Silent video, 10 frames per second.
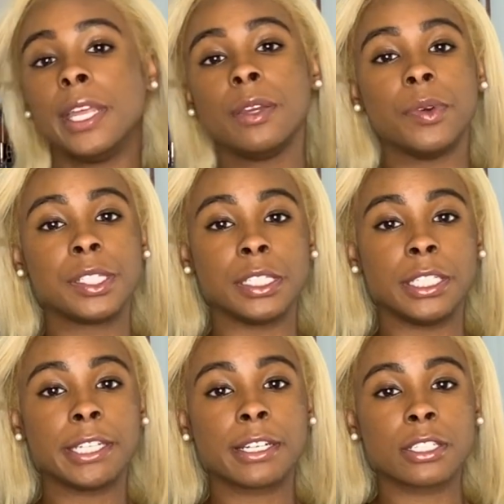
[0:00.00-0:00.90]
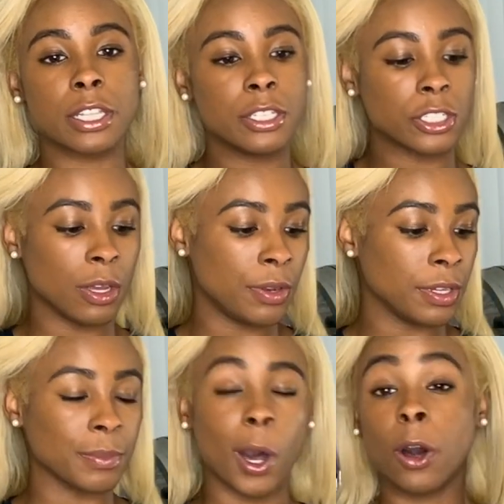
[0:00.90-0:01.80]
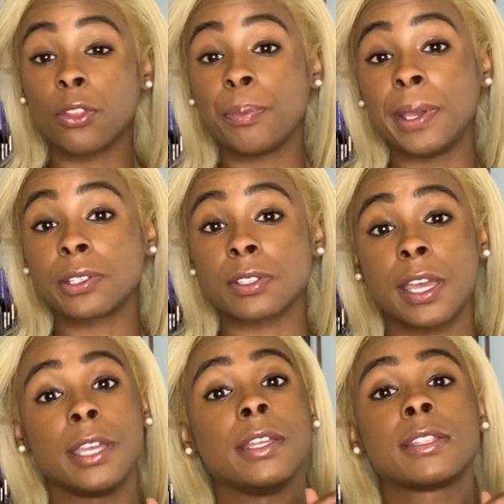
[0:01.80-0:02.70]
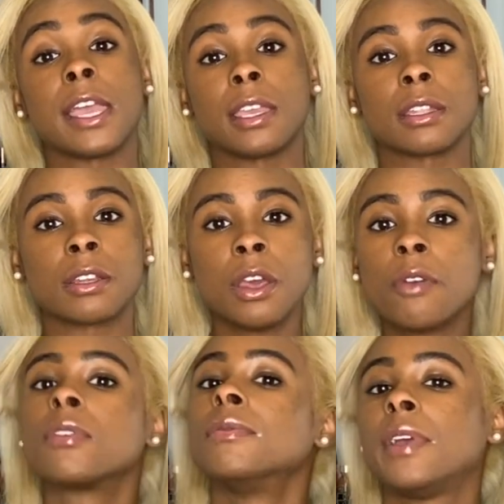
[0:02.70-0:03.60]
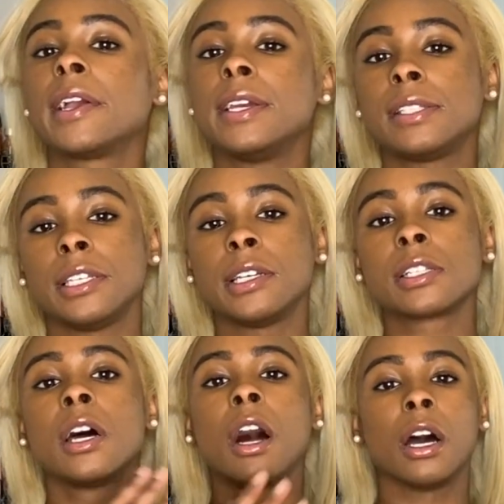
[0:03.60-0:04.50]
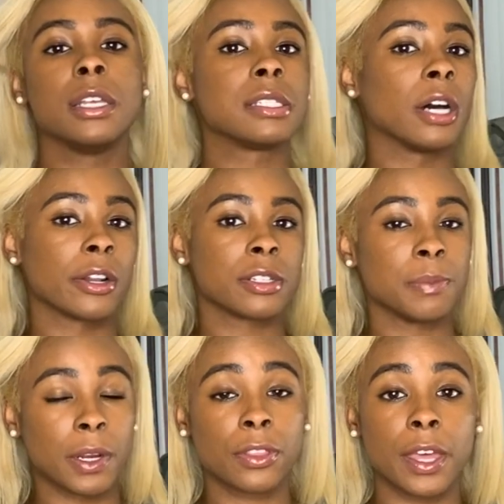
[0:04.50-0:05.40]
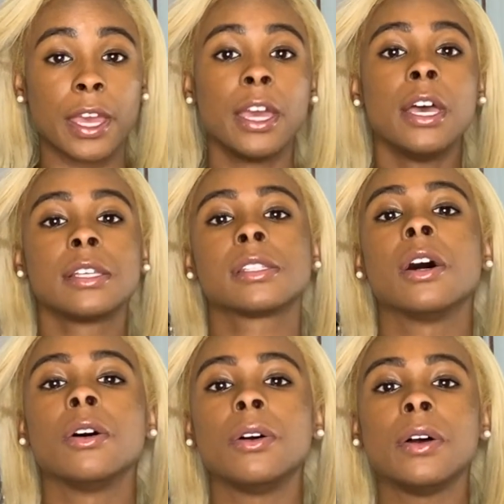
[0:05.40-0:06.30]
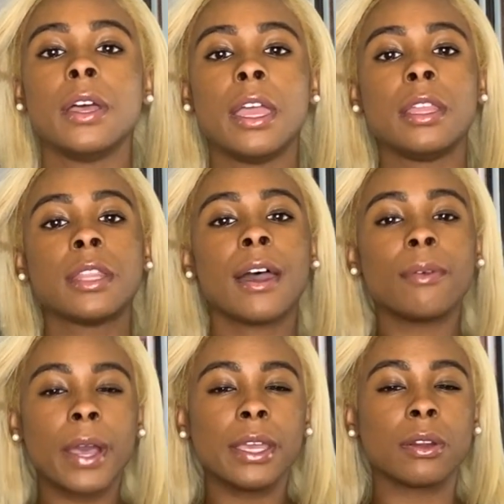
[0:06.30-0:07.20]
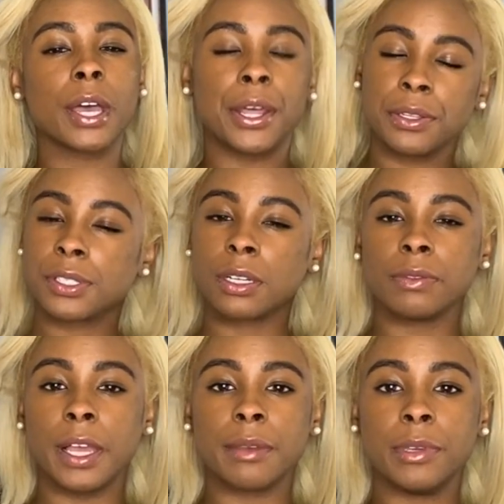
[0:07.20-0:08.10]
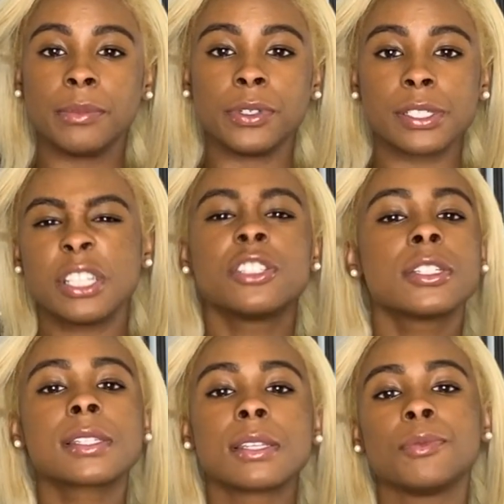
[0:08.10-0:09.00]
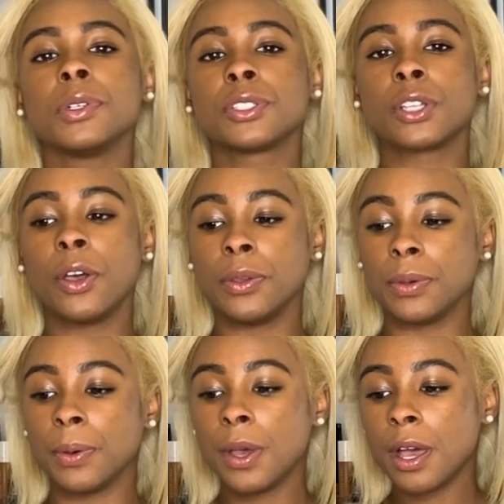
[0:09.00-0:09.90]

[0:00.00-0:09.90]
it and he went to Years, it showed him all the pictures that he had taken from various years on his daughter's birthday. So in that way, it'll kind of serve like memories and just will show you,